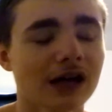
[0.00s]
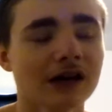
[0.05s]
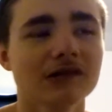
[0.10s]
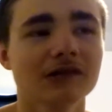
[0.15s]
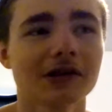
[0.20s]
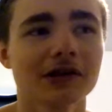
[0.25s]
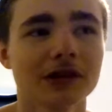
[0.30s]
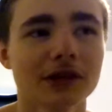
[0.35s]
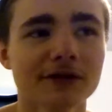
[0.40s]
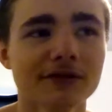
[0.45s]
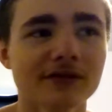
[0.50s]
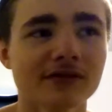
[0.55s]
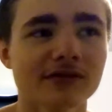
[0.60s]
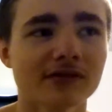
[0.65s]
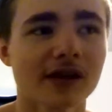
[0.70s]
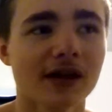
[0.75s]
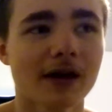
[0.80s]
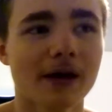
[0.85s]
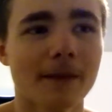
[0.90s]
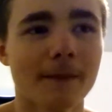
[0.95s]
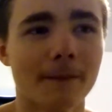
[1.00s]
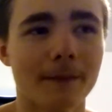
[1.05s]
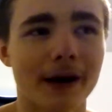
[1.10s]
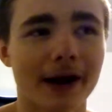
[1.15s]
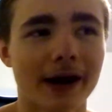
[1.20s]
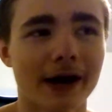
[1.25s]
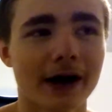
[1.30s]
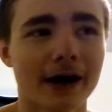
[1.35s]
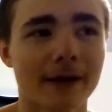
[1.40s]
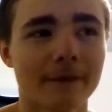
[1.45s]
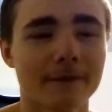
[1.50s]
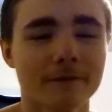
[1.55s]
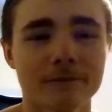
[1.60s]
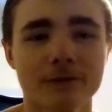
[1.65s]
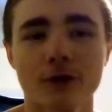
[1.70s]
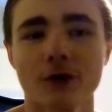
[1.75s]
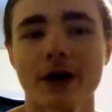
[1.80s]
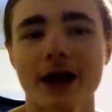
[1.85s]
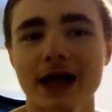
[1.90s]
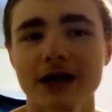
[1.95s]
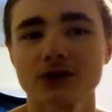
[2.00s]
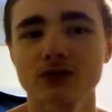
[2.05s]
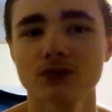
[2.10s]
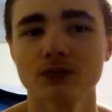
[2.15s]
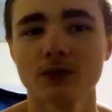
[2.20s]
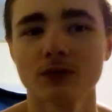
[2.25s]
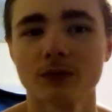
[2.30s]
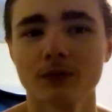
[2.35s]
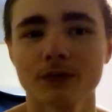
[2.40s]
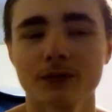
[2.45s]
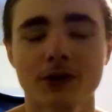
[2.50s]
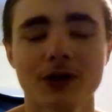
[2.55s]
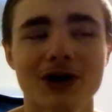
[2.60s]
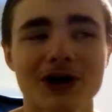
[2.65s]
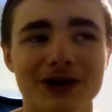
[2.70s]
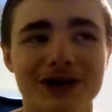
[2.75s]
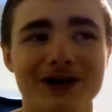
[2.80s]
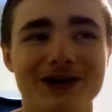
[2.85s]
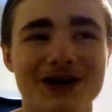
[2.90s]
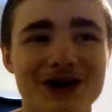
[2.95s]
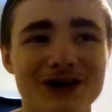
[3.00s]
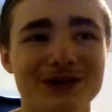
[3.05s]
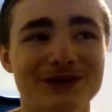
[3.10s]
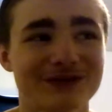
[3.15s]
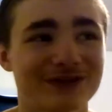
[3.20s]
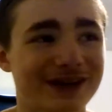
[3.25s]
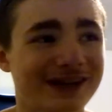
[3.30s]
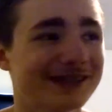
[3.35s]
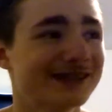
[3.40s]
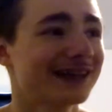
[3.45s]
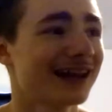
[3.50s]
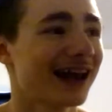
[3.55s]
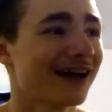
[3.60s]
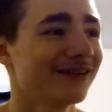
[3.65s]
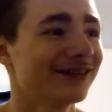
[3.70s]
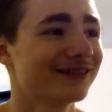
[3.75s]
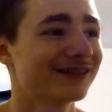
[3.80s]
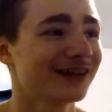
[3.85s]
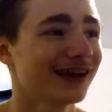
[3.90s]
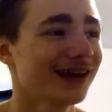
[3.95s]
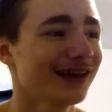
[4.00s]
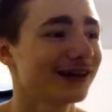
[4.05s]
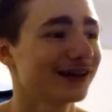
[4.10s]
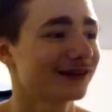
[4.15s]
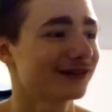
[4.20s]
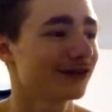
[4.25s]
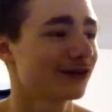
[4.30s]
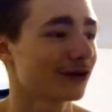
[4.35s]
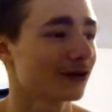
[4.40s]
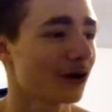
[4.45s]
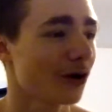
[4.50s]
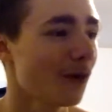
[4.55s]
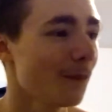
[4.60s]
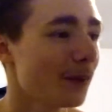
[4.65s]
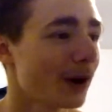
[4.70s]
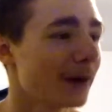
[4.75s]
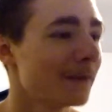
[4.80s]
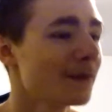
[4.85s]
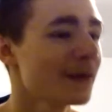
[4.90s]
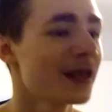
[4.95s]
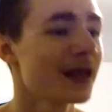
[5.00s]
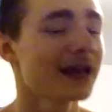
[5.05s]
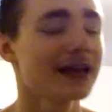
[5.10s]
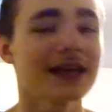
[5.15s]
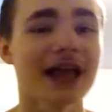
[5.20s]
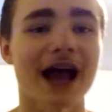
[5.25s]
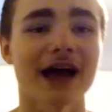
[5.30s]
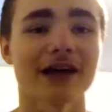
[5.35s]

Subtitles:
glutes, but for an actual good reason, I would say, unless you're a girl. But yeah,